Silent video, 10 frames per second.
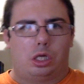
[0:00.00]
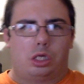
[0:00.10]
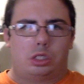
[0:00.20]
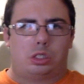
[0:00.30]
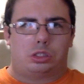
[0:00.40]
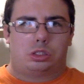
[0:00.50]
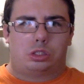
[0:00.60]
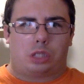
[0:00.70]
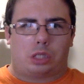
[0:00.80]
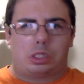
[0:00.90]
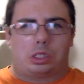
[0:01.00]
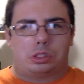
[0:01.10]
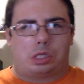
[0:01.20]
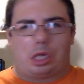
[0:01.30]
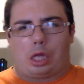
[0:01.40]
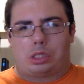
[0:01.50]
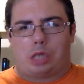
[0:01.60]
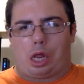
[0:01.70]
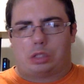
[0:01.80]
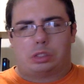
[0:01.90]
So when I think of the
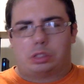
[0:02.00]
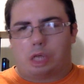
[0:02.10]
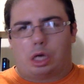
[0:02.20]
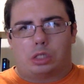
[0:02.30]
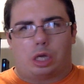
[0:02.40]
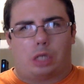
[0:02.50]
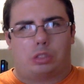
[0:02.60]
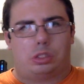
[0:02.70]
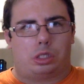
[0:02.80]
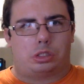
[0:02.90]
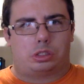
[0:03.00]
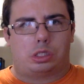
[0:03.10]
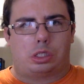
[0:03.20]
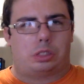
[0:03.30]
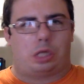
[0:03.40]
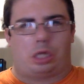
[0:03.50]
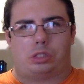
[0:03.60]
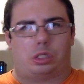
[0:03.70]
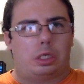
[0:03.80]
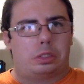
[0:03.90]
iPad Pro, I just think of it as
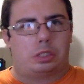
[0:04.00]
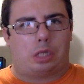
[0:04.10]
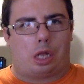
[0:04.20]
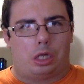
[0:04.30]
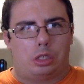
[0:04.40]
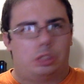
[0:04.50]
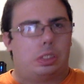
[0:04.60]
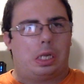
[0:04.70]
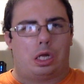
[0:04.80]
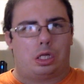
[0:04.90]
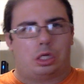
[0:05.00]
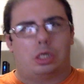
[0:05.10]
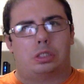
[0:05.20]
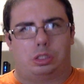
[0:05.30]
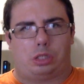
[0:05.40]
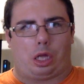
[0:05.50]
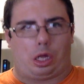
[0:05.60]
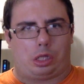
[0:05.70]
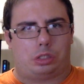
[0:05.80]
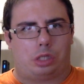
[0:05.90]
overkill and
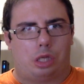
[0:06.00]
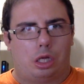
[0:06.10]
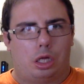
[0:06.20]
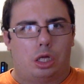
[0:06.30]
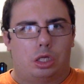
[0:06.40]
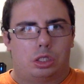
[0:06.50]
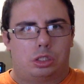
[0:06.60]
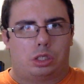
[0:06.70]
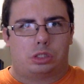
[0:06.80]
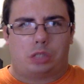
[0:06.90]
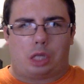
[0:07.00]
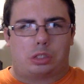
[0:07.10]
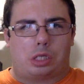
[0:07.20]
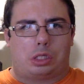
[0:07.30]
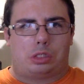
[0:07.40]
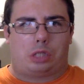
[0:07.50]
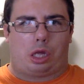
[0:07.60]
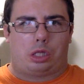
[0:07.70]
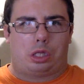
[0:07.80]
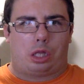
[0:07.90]
oversized. So with that being
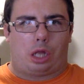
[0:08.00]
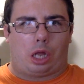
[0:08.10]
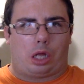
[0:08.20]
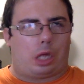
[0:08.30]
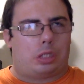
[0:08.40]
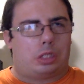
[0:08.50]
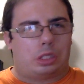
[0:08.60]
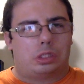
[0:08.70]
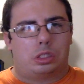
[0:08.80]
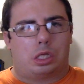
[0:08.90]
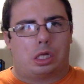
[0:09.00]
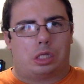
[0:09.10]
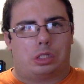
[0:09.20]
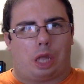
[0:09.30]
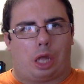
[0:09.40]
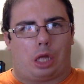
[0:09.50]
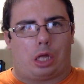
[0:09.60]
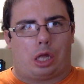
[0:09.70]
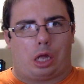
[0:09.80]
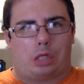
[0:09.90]
said, I do believe that
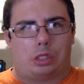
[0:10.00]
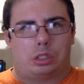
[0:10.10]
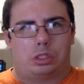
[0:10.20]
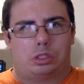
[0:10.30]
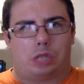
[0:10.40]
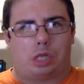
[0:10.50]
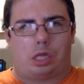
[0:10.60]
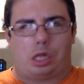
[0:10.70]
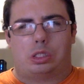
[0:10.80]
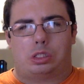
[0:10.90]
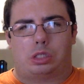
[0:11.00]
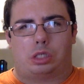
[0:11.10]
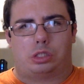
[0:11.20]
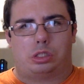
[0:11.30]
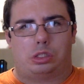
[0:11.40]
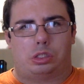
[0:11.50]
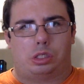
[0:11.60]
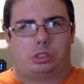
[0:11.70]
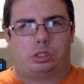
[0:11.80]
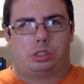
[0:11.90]
Apple made an interesting
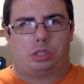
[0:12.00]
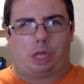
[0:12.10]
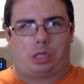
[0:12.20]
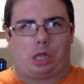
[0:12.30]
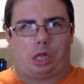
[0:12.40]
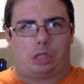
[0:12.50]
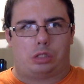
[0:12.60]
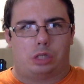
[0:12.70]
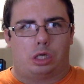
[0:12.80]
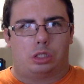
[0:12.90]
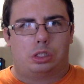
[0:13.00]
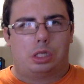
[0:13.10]
choice with this iPad Pro.